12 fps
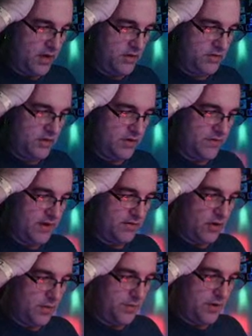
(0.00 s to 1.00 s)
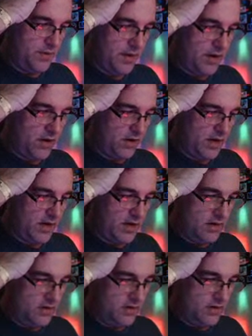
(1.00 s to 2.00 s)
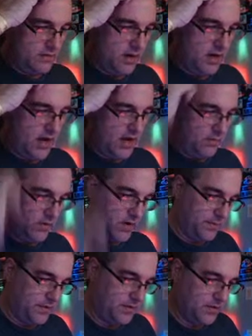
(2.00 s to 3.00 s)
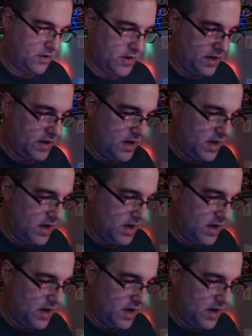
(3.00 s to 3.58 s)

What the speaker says: I also have never opened up my A1up Atari,